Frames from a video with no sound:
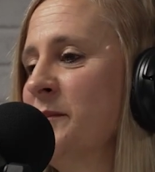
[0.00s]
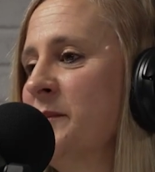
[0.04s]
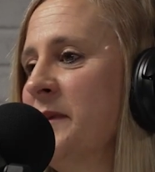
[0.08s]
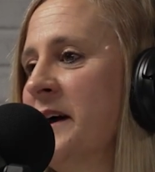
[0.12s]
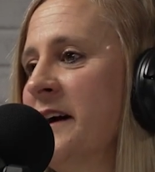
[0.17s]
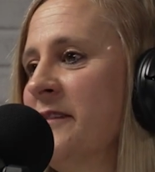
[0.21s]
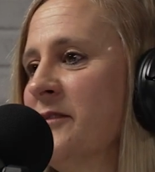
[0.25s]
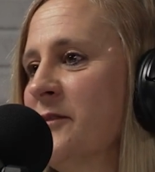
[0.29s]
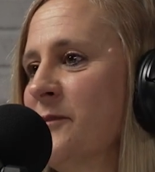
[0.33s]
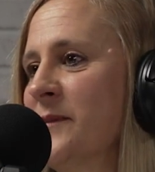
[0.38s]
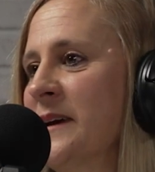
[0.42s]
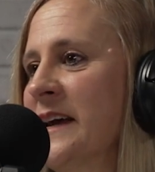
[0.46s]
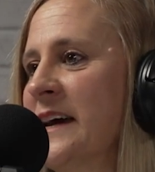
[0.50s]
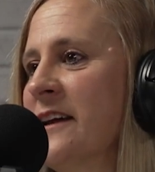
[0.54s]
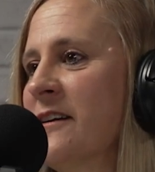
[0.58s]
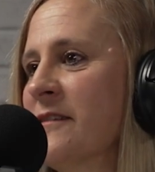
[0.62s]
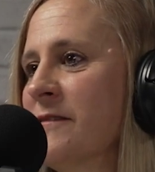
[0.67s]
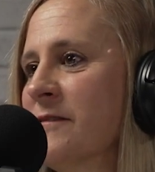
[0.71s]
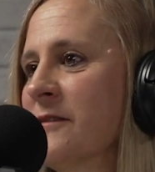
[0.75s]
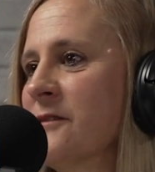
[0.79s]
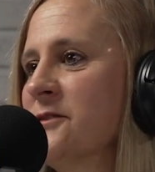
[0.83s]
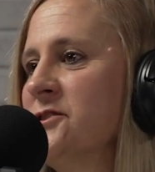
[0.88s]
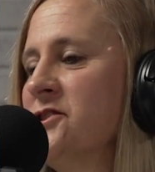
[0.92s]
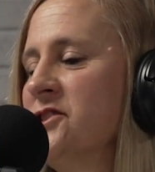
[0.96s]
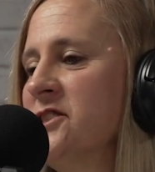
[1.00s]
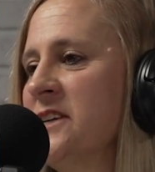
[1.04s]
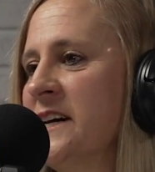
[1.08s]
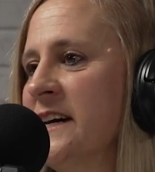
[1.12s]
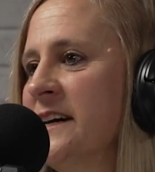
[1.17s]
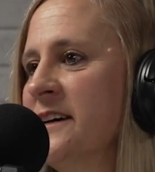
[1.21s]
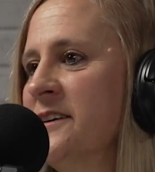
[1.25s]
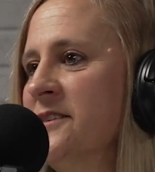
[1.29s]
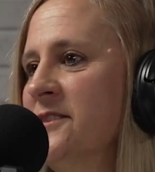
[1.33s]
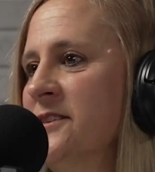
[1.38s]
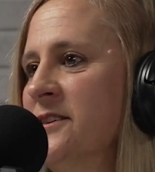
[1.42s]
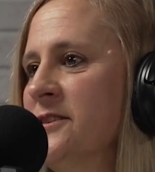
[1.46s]
after we had our first
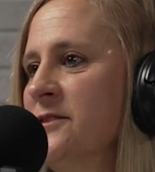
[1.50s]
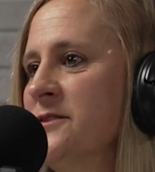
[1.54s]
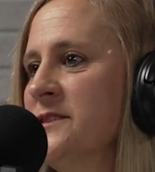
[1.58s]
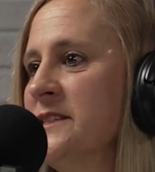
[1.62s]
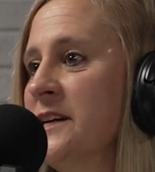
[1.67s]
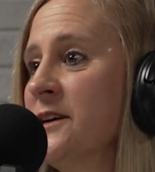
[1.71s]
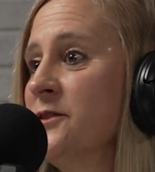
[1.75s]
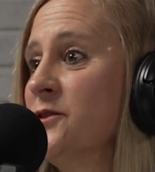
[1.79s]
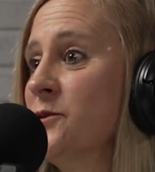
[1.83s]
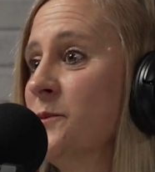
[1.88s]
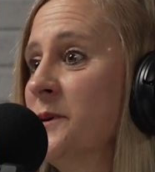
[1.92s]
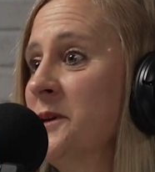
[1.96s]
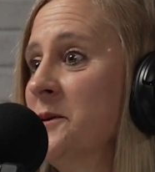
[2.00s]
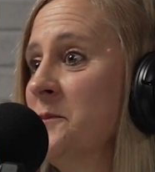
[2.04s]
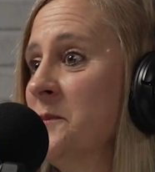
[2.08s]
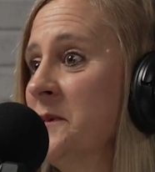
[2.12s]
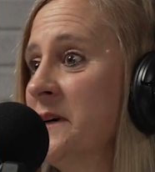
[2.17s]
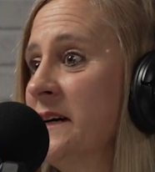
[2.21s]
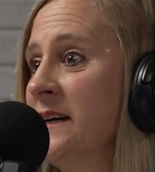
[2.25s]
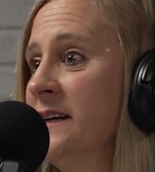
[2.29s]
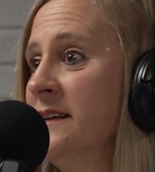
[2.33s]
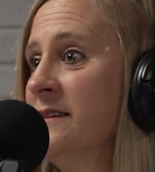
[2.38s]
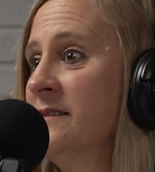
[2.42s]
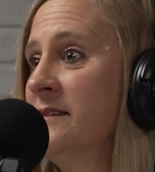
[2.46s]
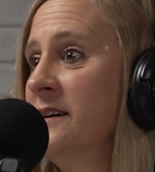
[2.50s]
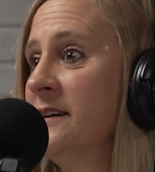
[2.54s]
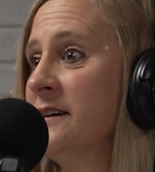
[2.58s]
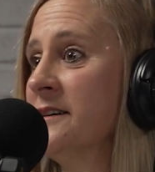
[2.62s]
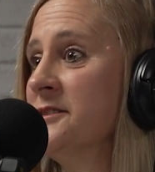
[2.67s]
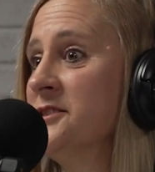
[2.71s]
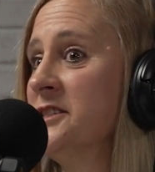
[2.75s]
child, who's now 21.